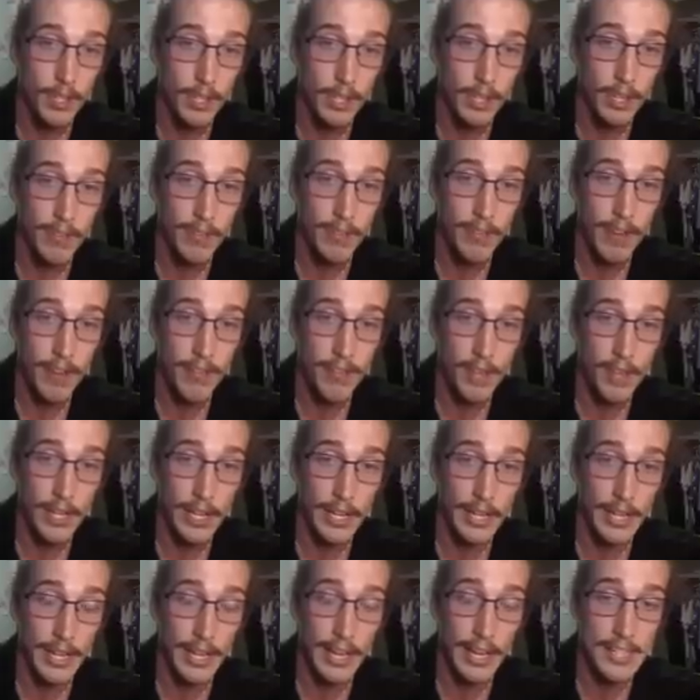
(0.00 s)
if I feel like
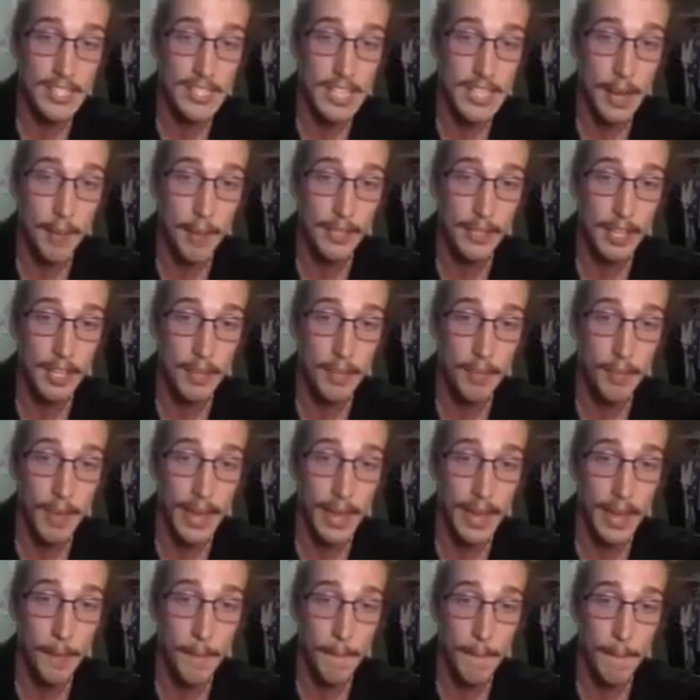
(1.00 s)
I can't stomp it to the
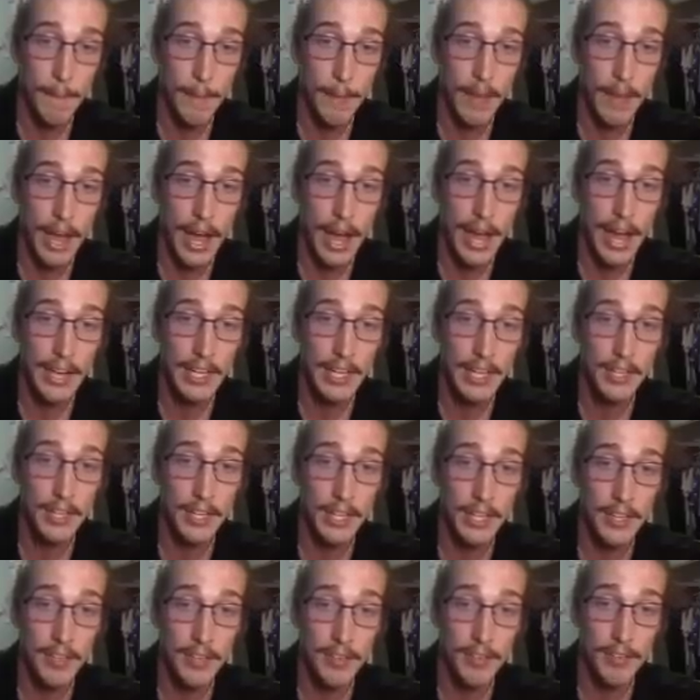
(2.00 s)
mat, I can
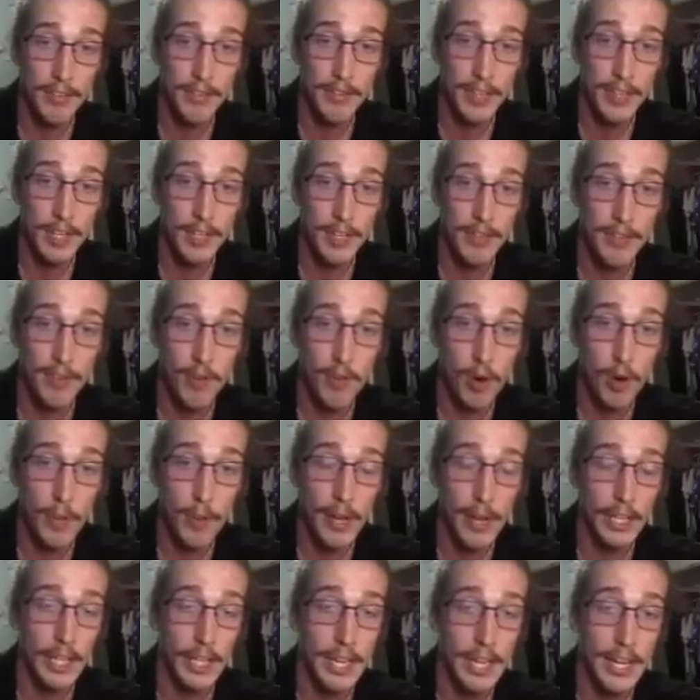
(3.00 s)
either figure 4
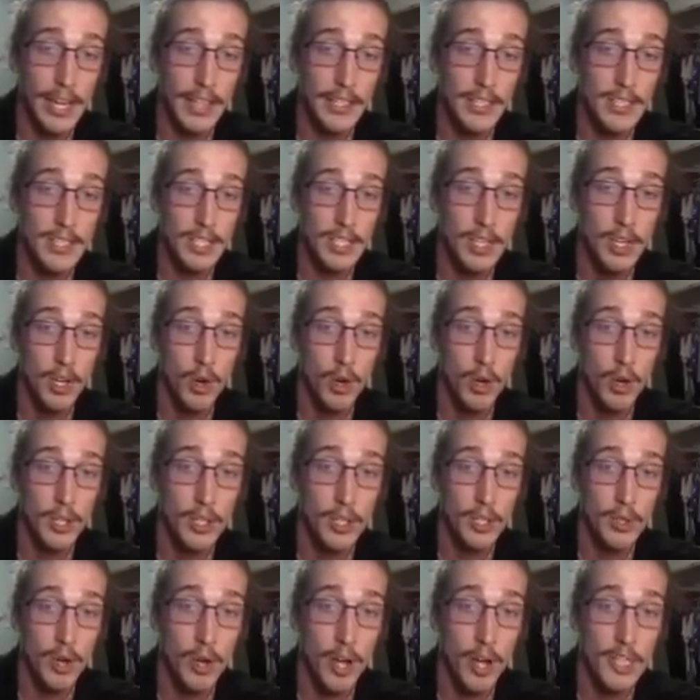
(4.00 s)
my legs or
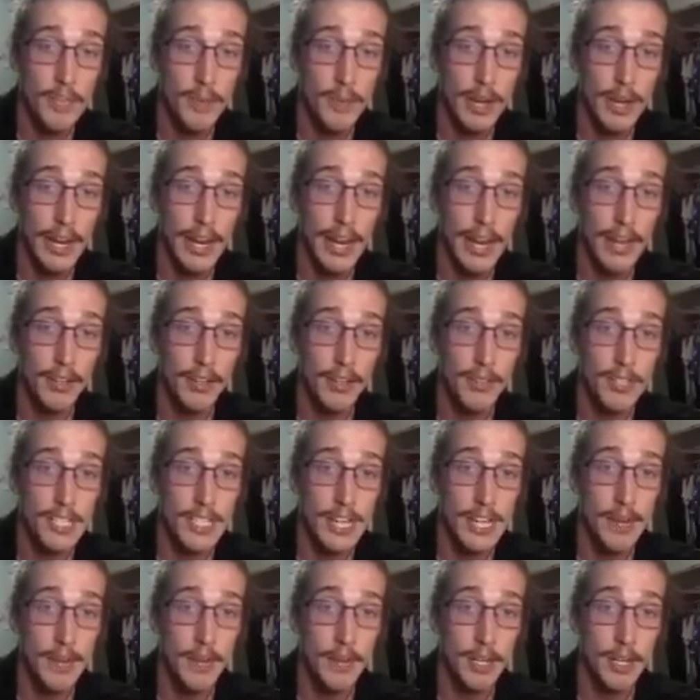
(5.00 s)
cross my ankles.
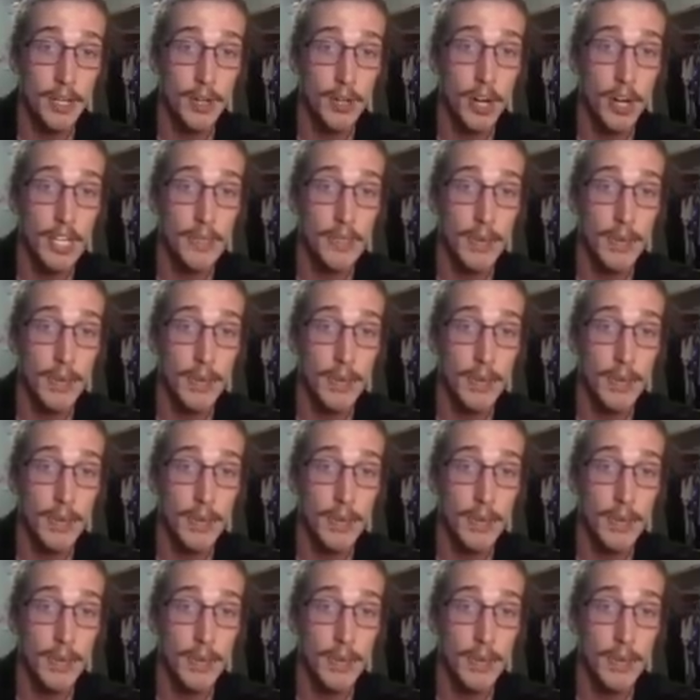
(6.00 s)
See, I'm going to cross my